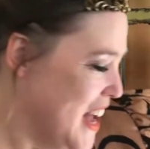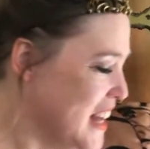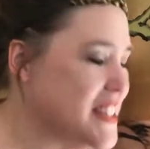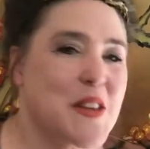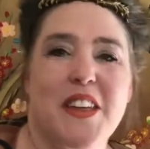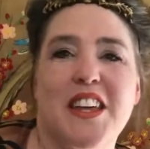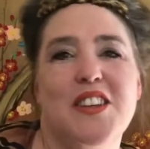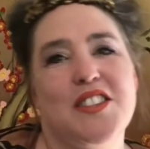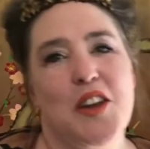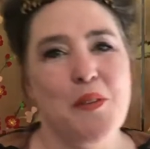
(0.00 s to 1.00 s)
So thank you
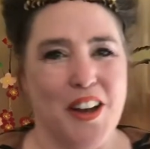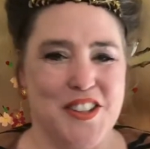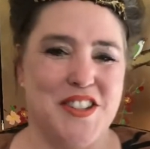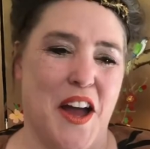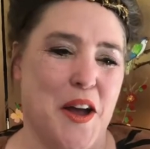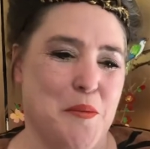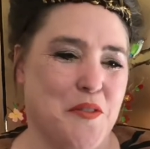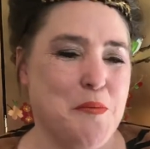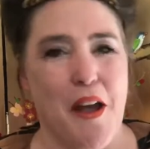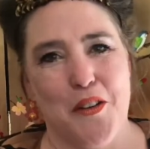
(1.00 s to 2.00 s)
so much for
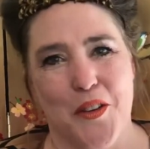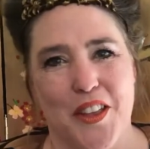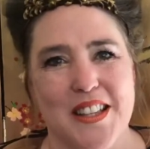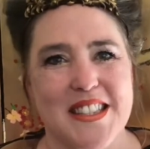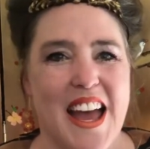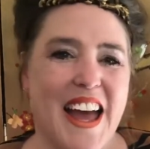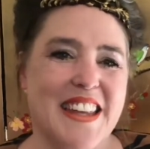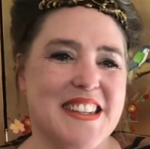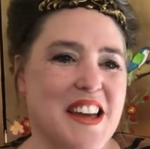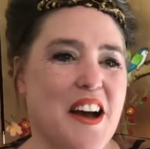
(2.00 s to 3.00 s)
bearing with us
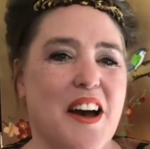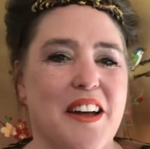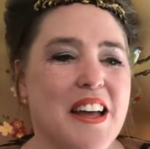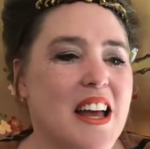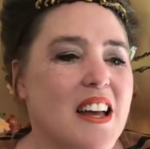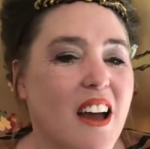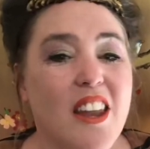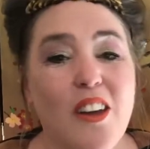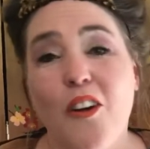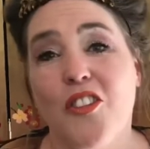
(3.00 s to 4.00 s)
and kind of
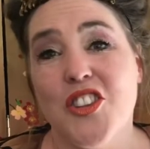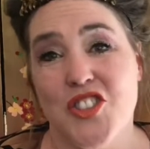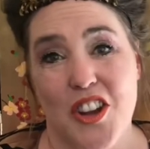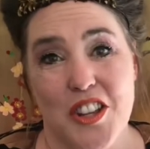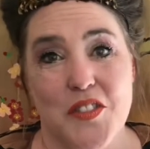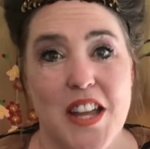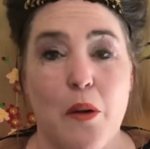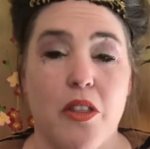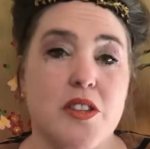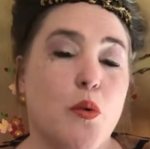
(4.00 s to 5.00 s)
going on this journey of tech with
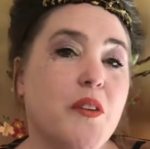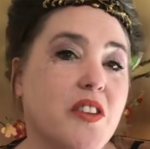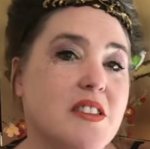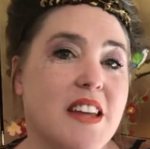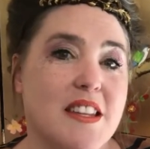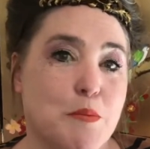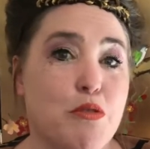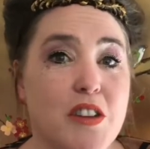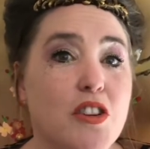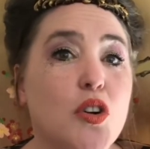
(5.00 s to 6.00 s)
us. What we've done today is a
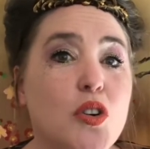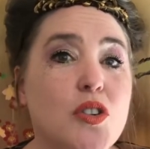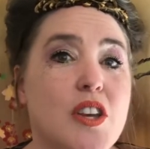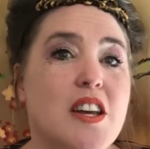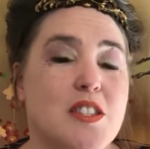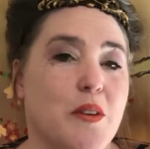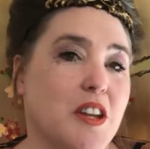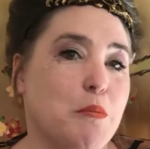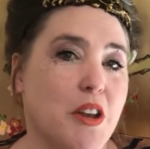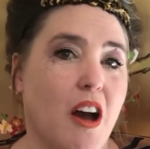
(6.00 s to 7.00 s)
pre-record, so we're going
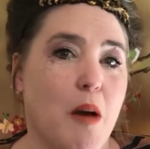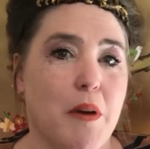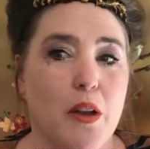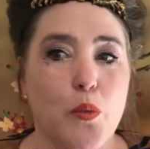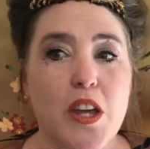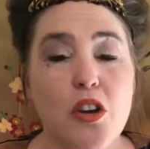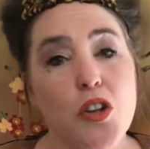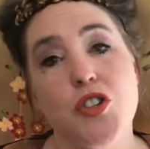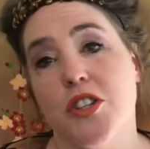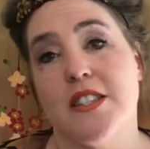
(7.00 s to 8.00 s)
to put it up, and we could
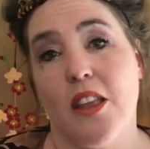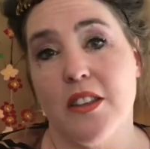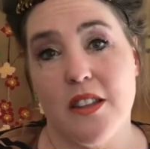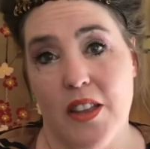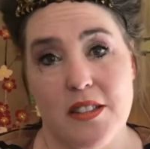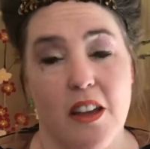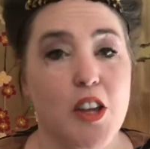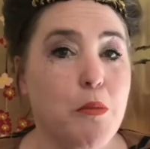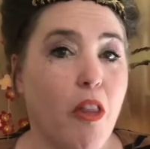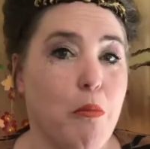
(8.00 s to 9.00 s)
do the salons like this. I could
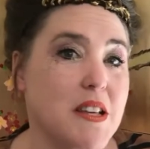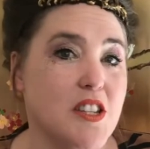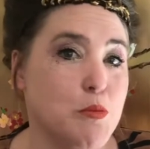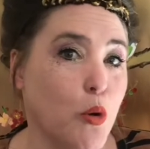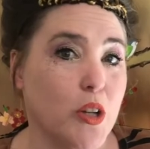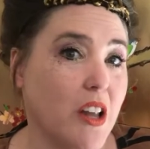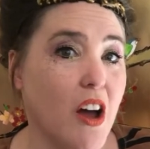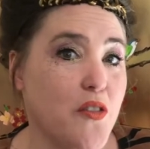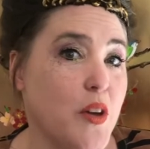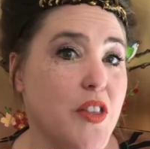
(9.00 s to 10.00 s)
be on the message board
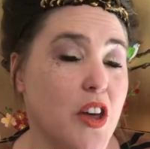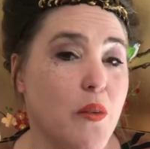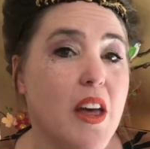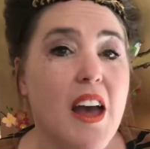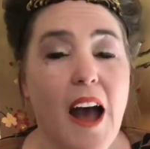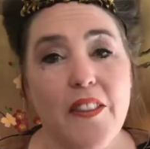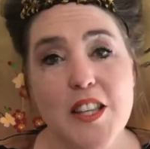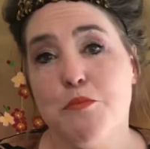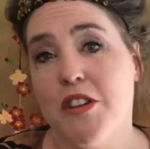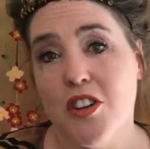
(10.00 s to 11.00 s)
live with you, and these
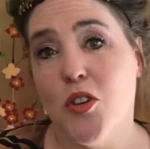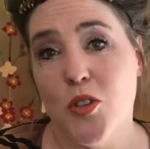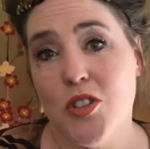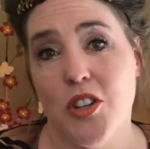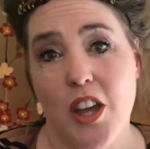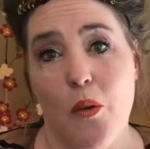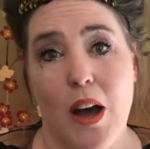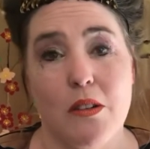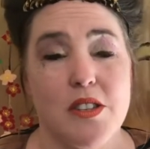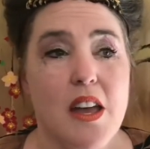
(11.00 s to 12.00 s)
pre-records could go
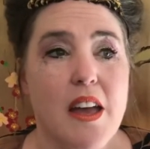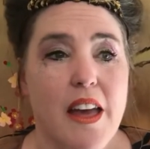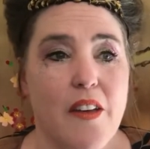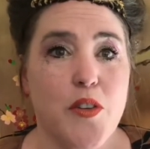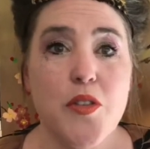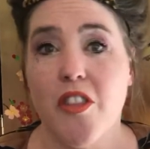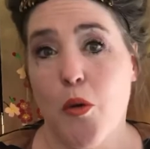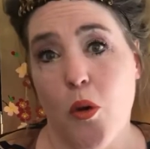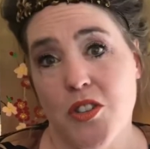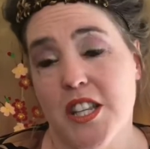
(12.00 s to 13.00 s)
out if you think the
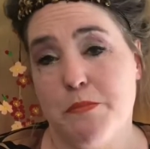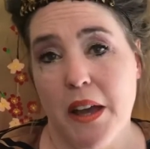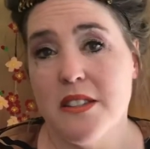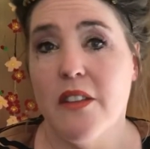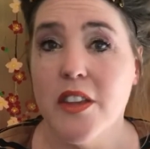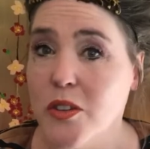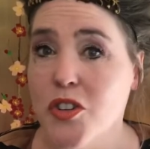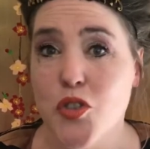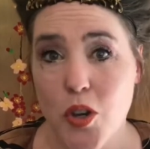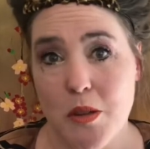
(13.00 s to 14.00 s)
quality is better and that you'd
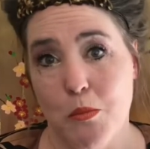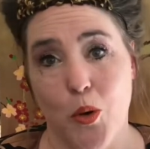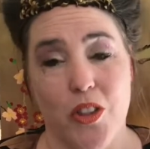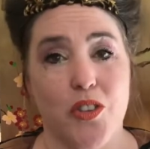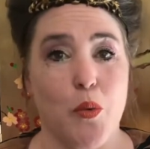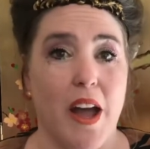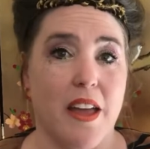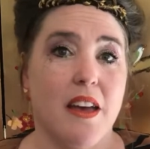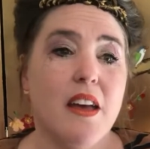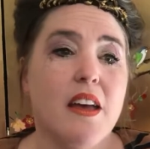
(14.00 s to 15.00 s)
enjoy them more this way.
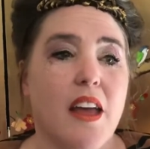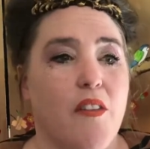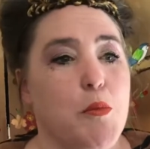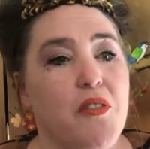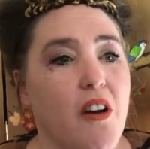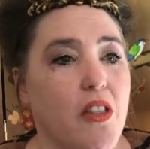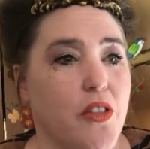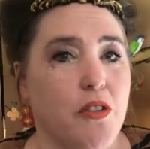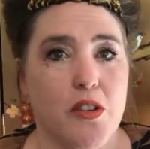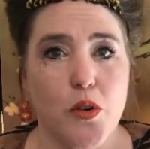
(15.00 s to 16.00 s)
If you prefer the
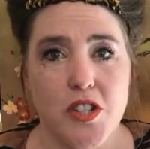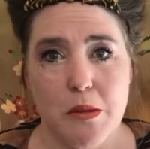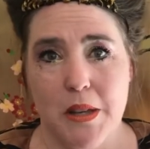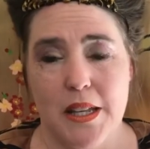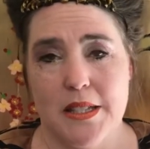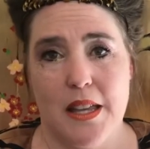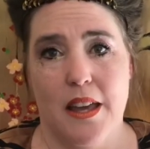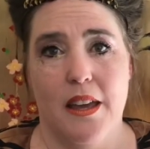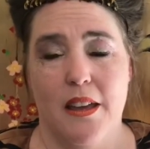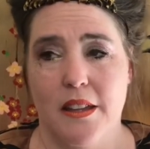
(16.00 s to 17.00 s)
thrill of watching me sit
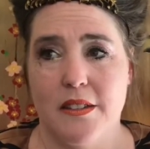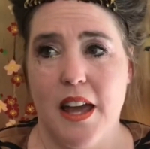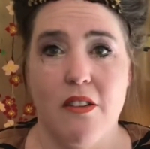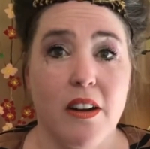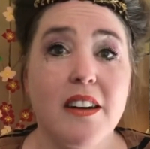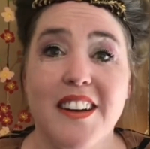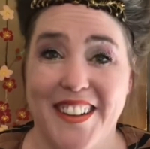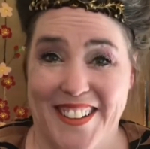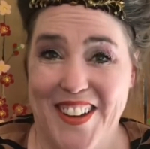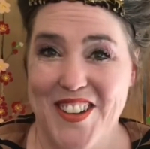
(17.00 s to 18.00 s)
here in terror
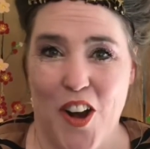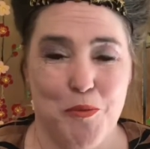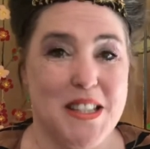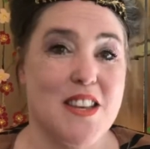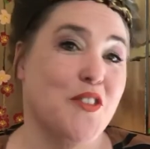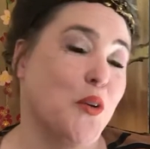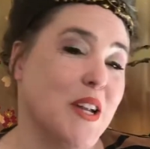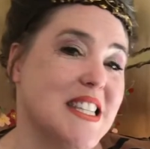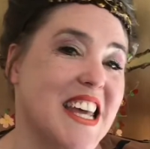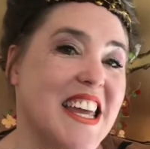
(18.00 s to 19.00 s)
at 7:30 on a
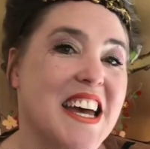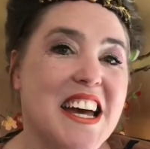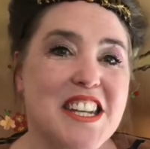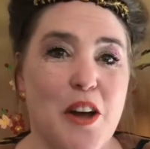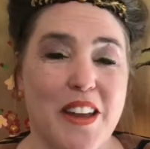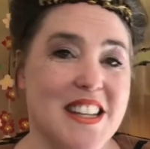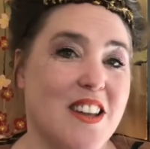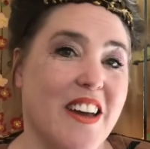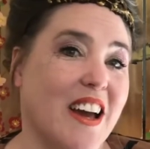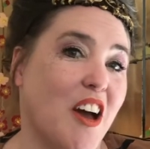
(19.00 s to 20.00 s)
Wednesday, knowing it's
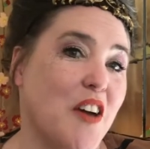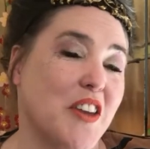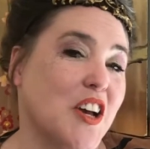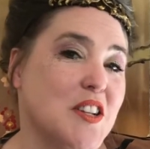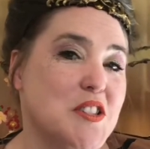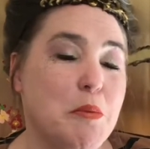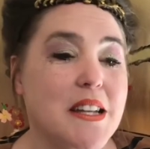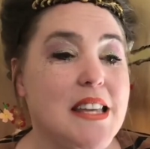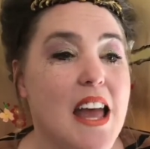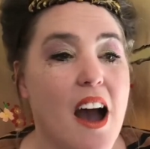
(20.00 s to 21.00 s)
going out and I can't stop it,
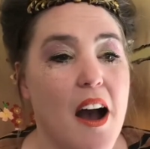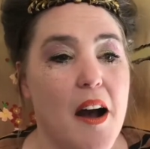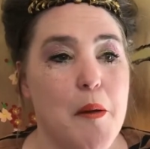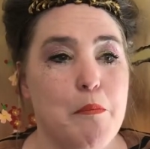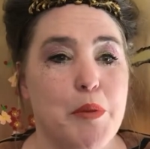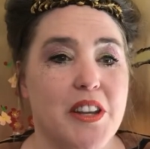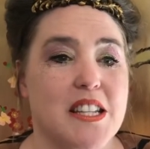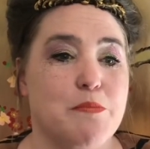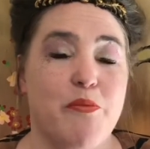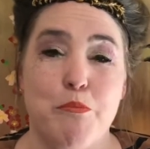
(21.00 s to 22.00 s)
but it's
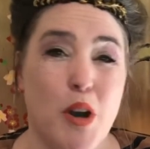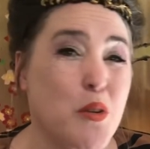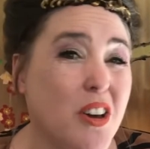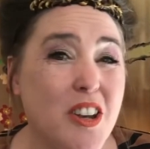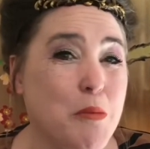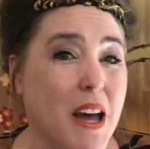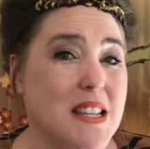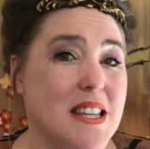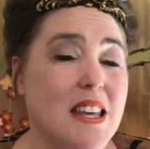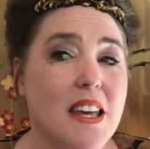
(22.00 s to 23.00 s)
broken and a bit out of
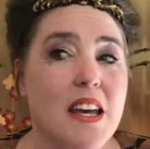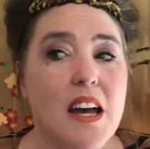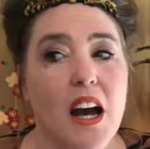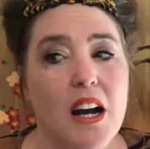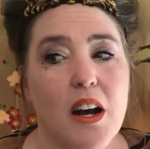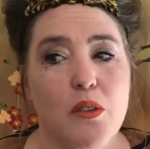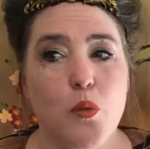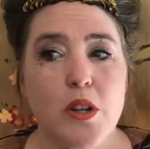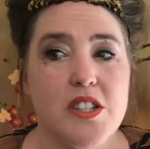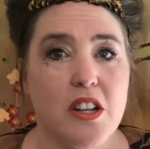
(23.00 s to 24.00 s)
sync
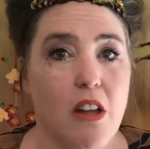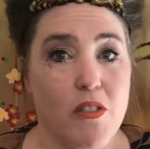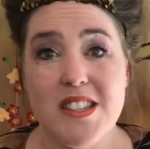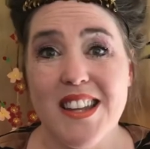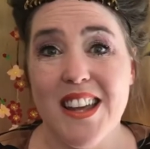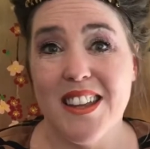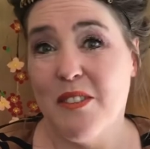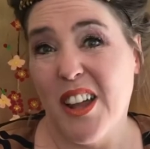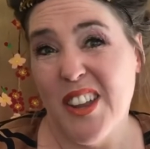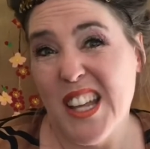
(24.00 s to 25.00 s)
until our internet
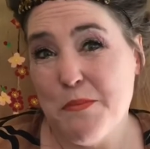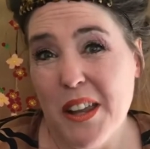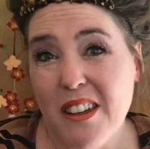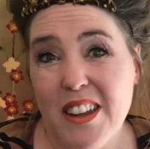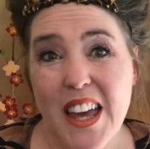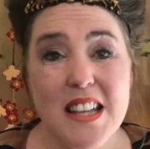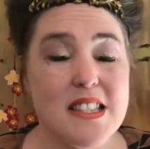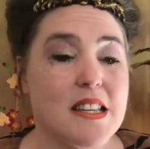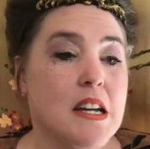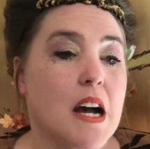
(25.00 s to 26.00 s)
kind of gets better, I guess,
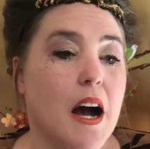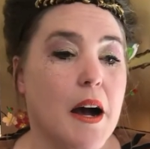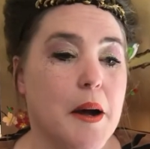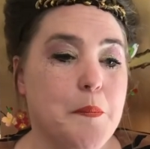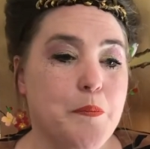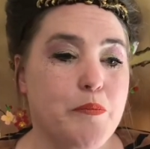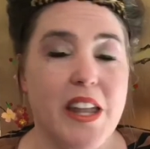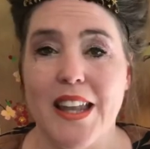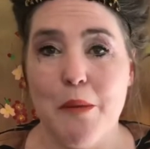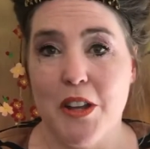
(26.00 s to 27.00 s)
then
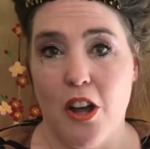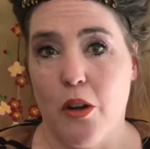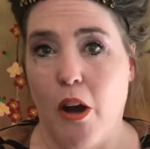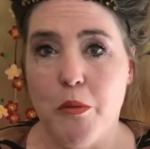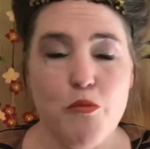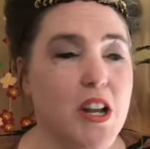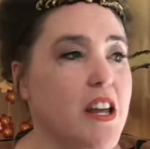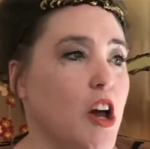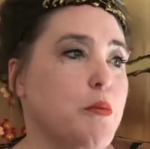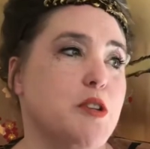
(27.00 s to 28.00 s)
let me know. I'm really
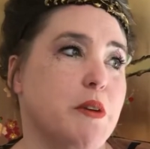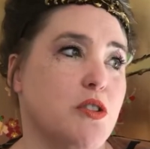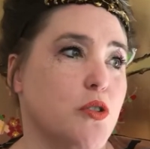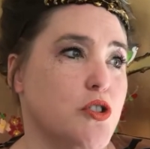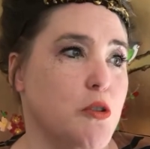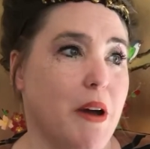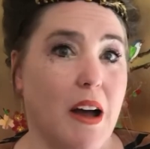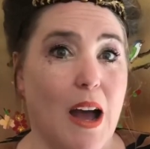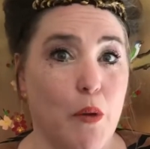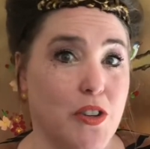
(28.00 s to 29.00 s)
open to being talked to about
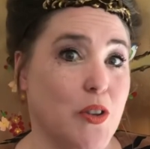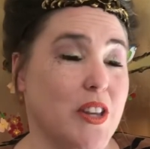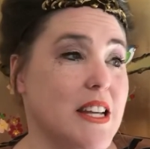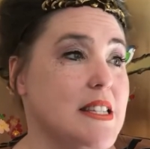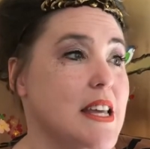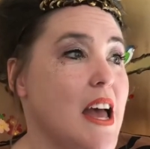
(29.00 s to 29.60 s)
how we do these.